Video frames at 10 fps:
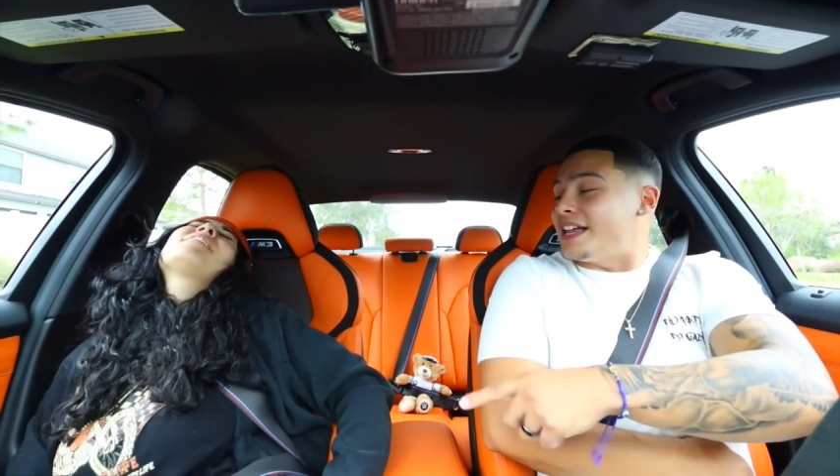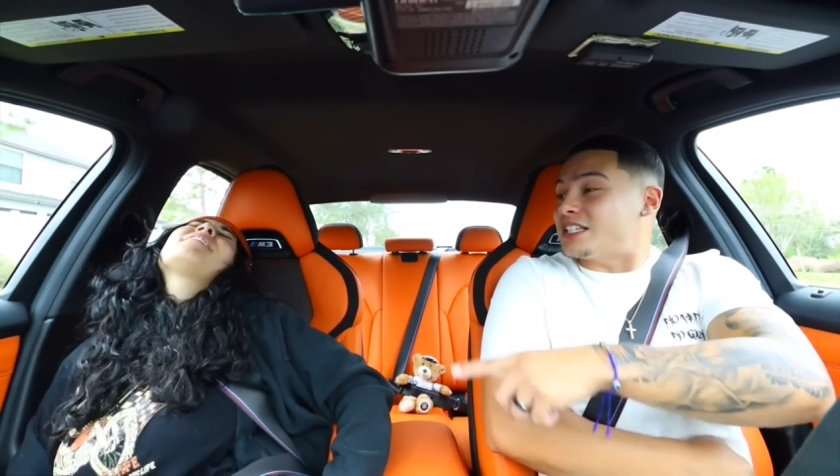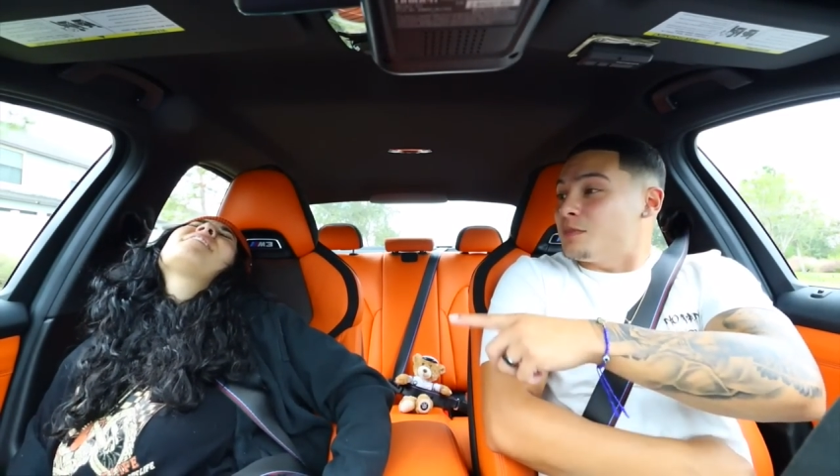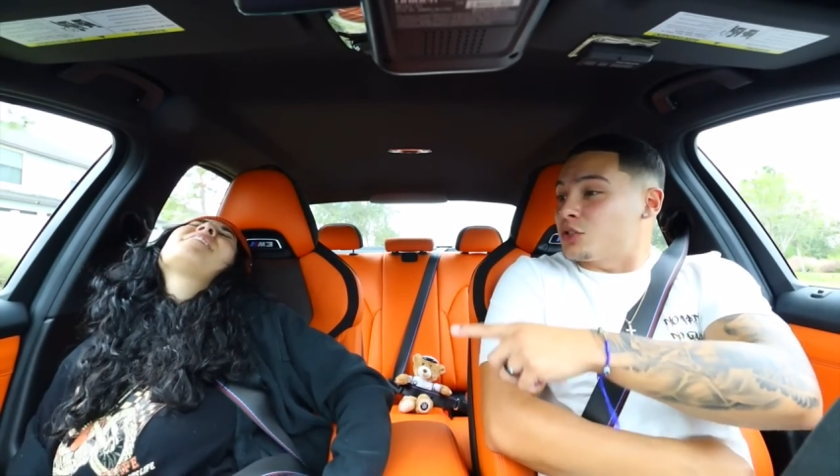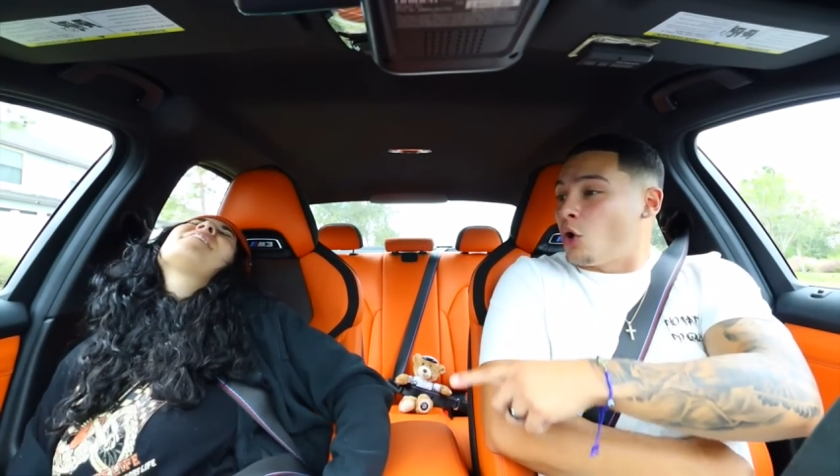That
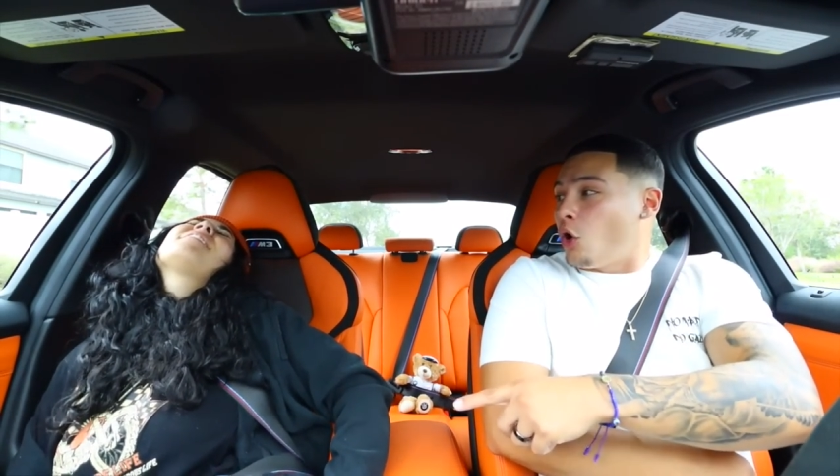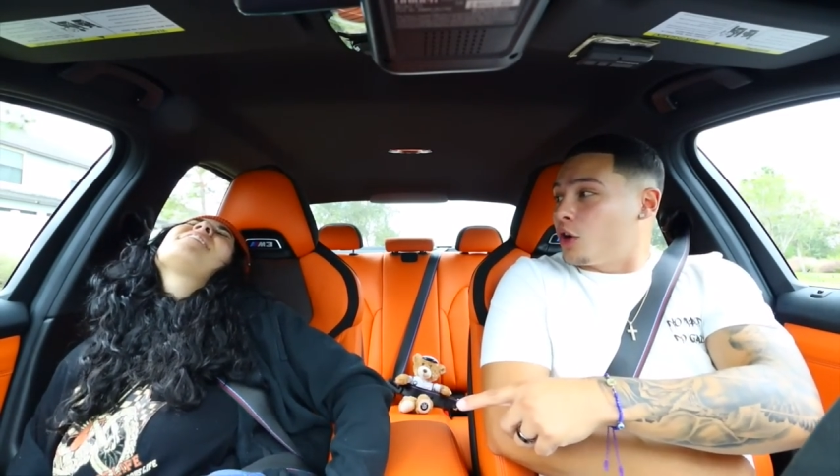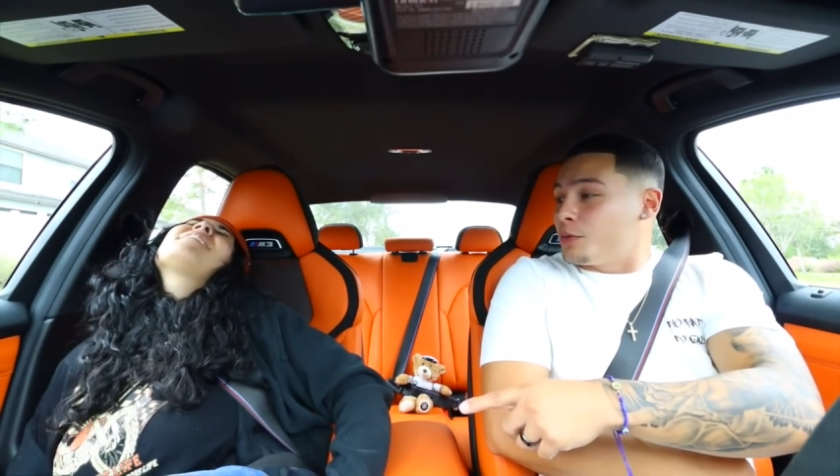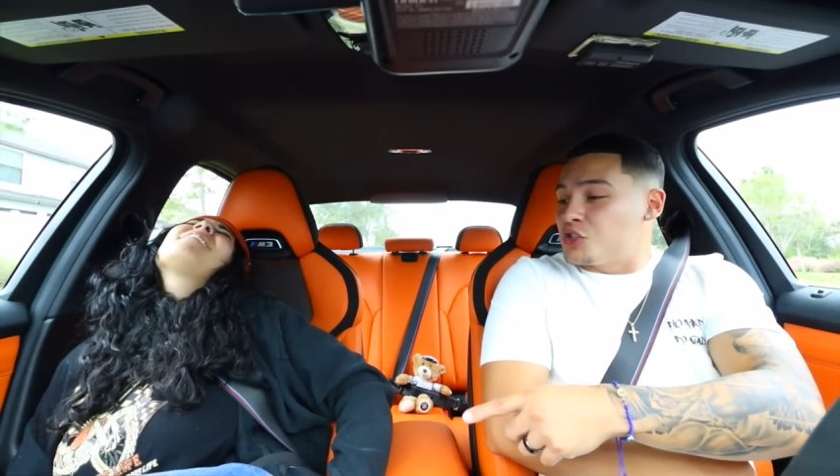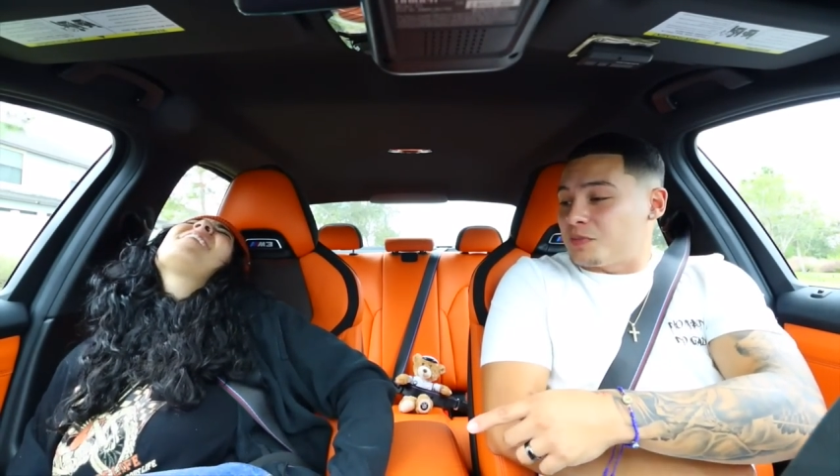smells
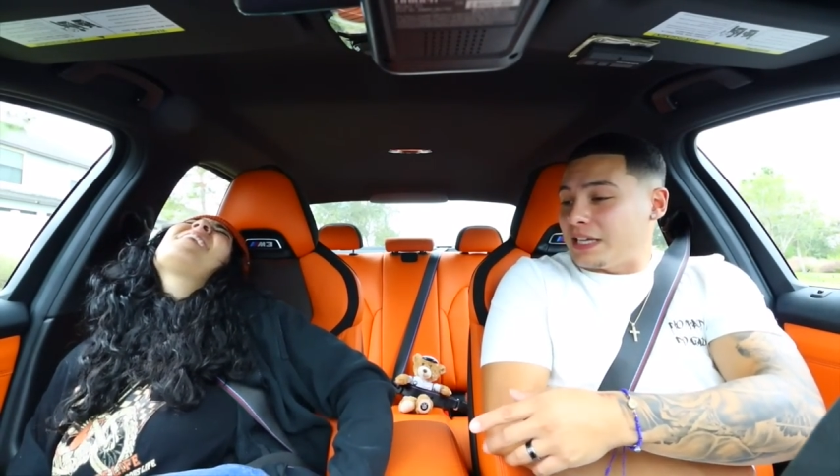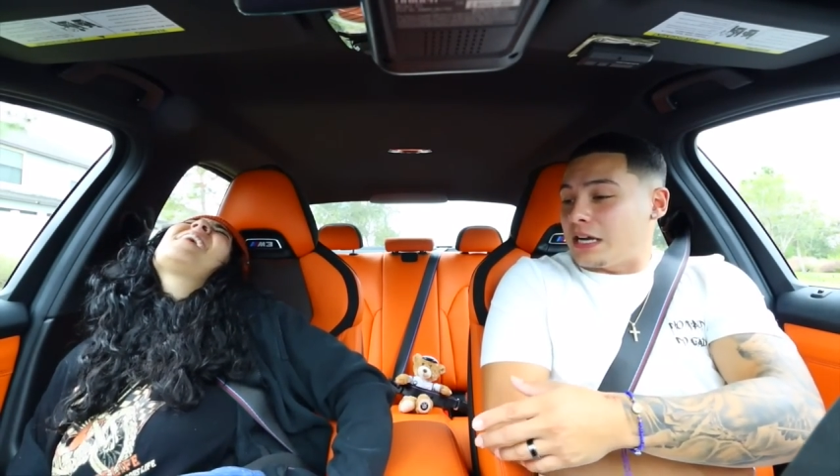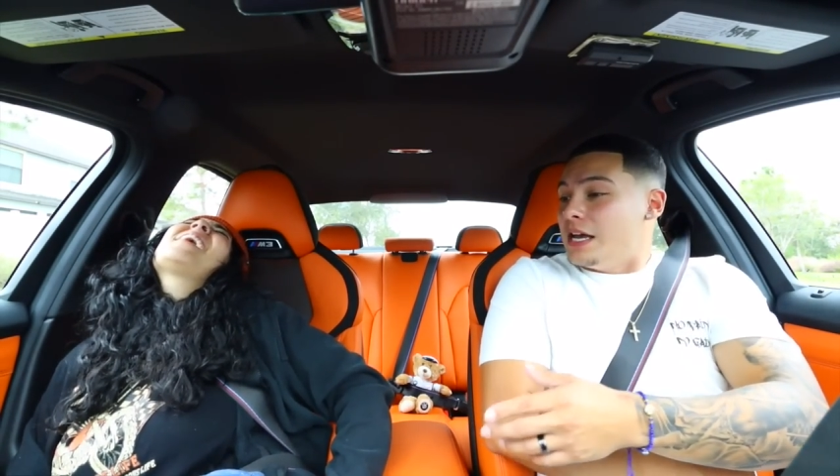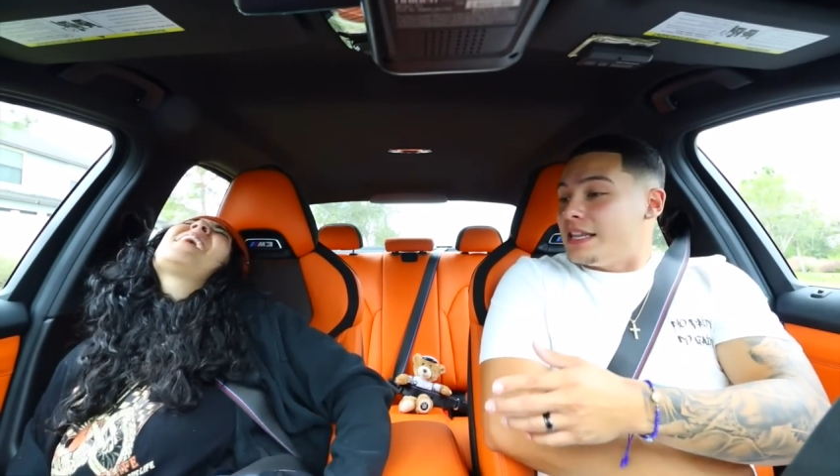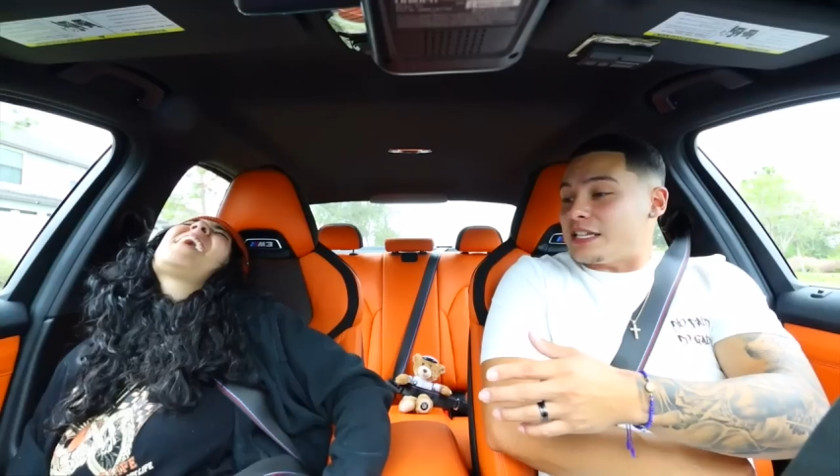horrible. You smell
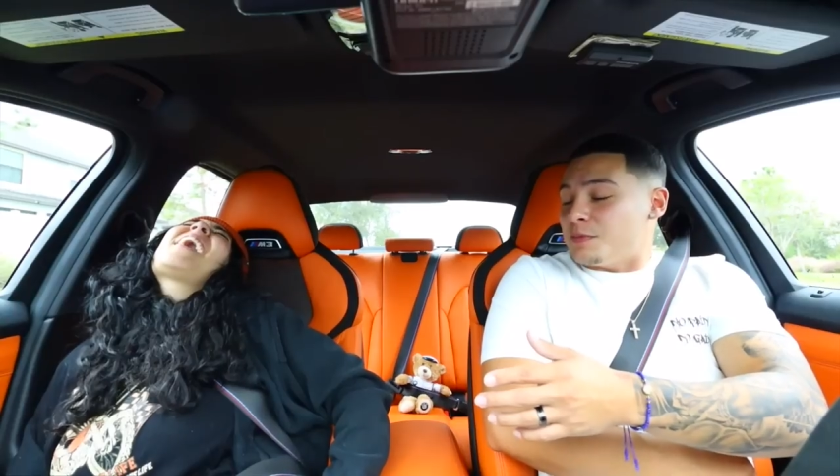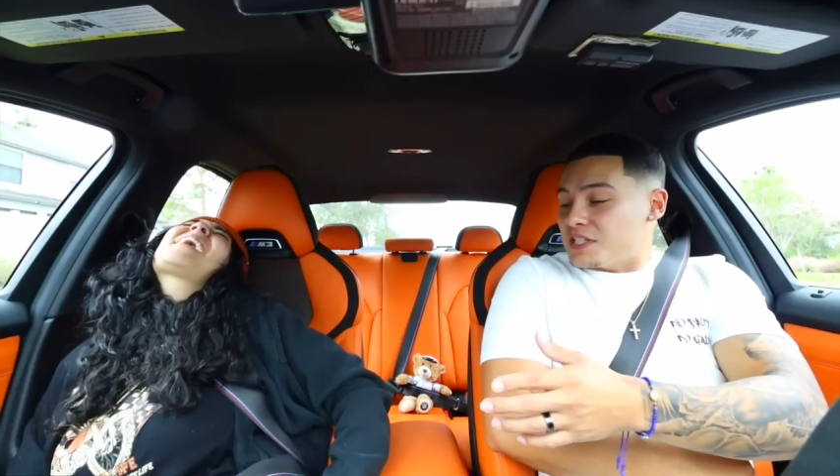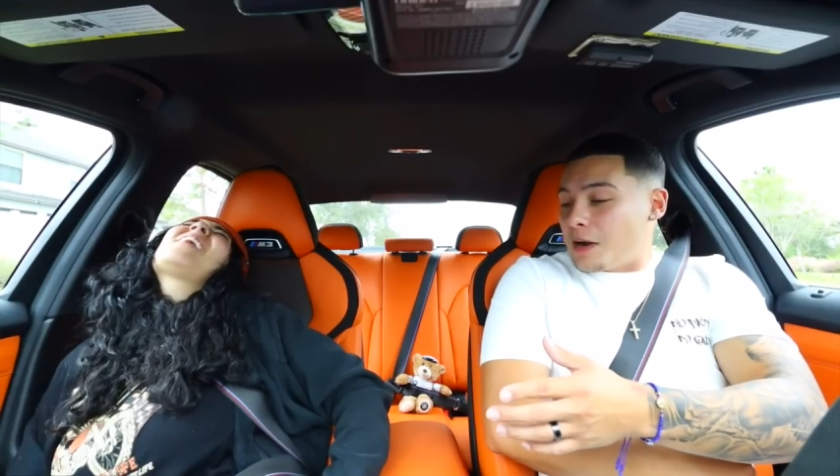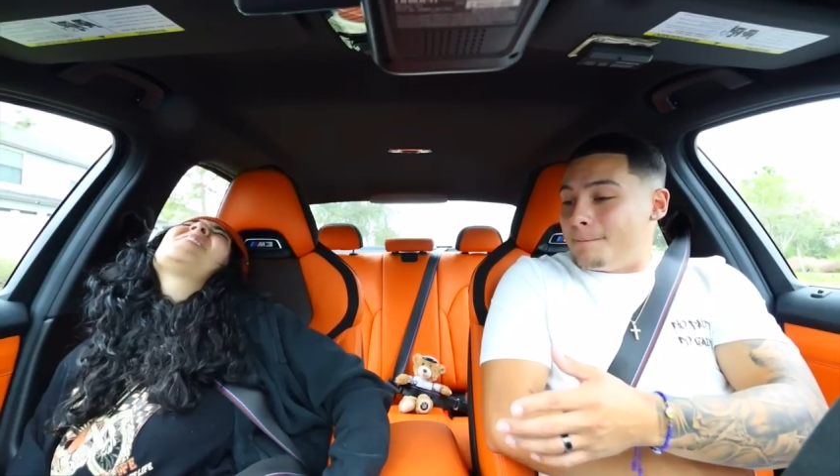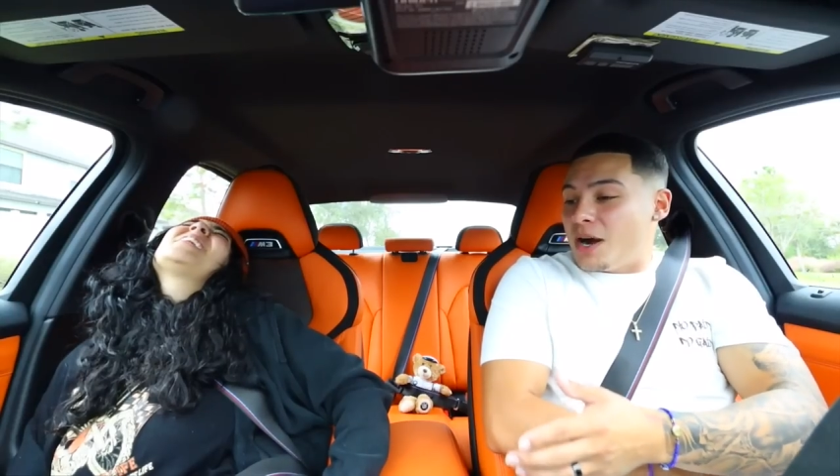like that smells
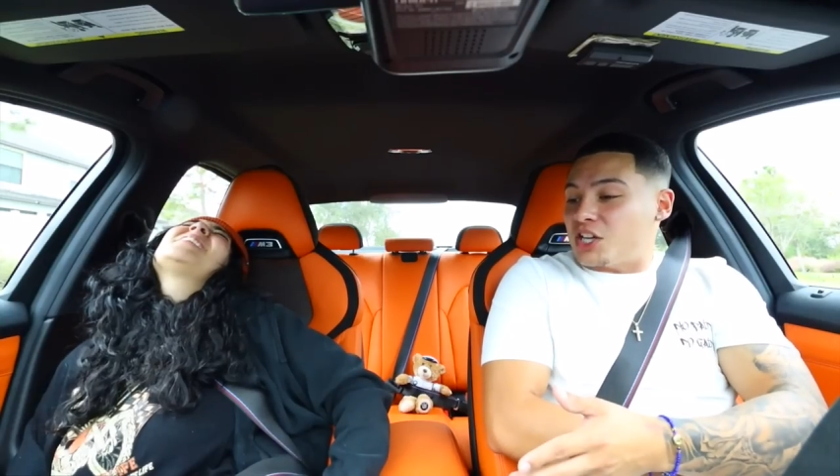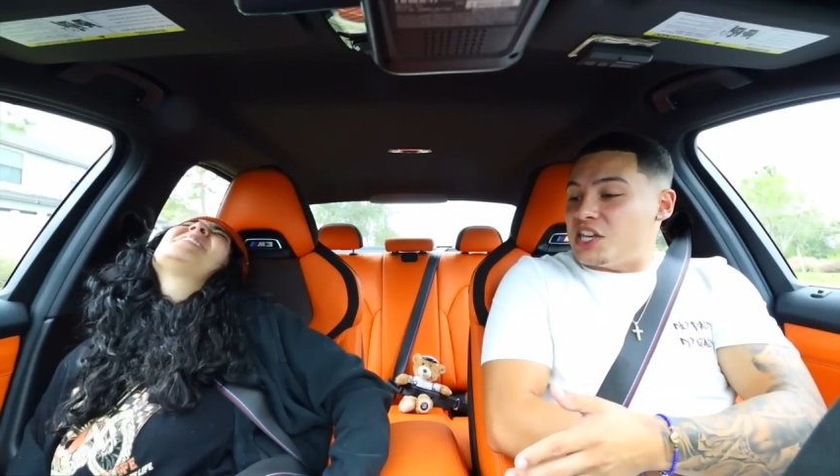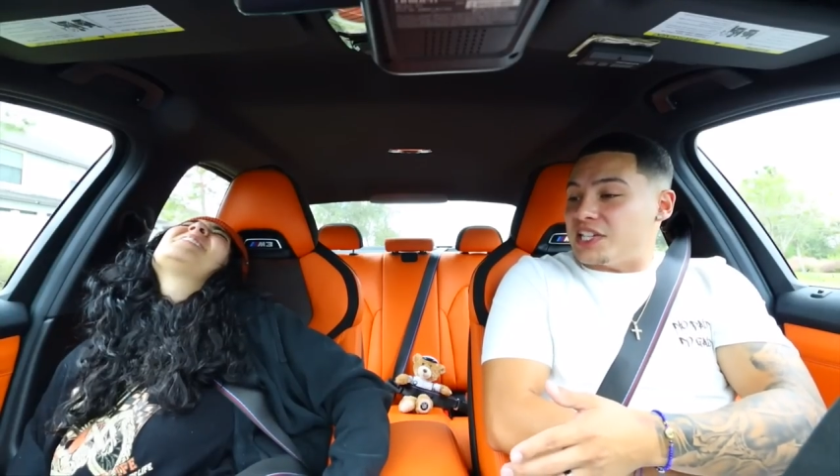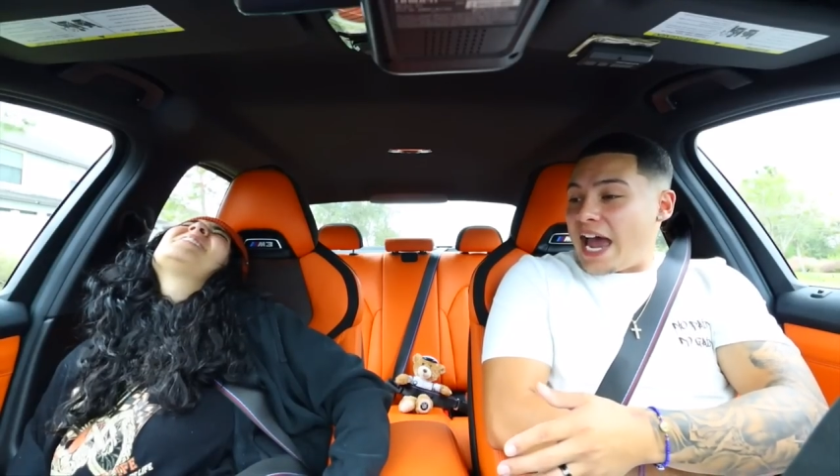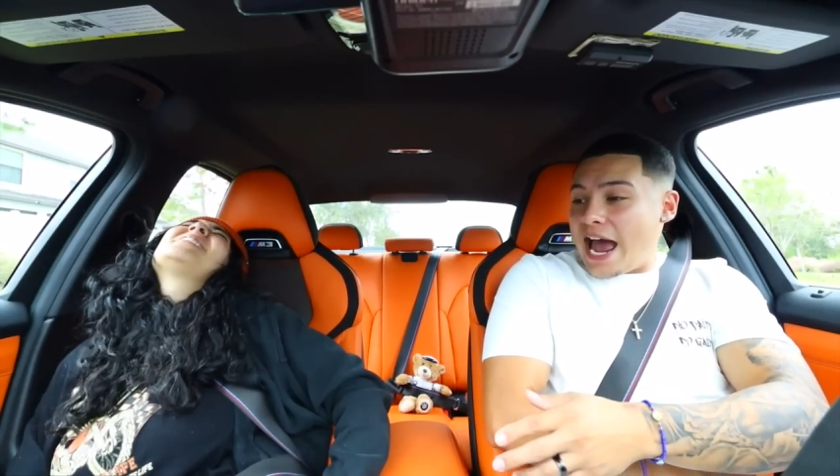like a
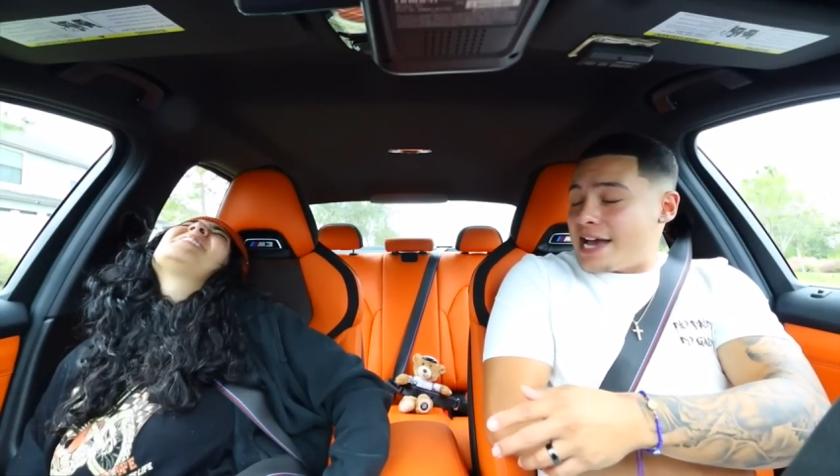monkey's